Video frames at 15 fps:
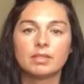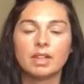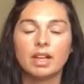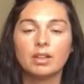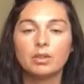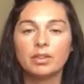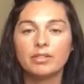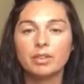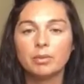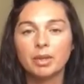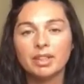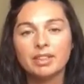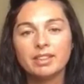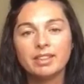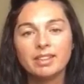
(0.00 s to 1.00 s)
Hello
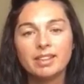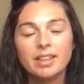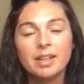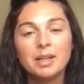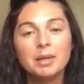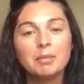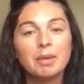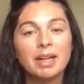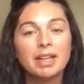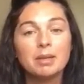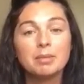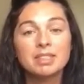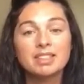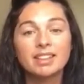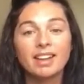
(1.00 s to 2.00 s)
everyone, my name
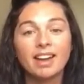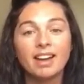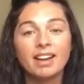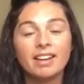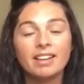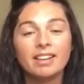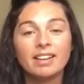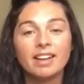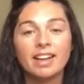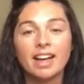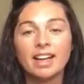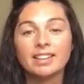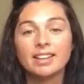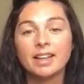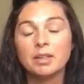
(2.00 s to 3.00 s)
is Leeanne and
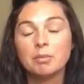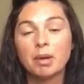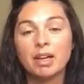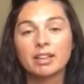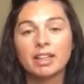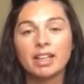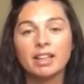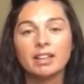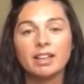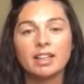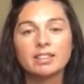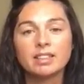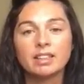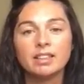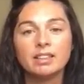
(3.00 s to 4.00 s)
I attend Parkhead
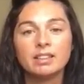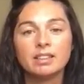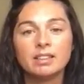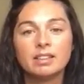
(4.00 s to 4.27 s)
Nazarene.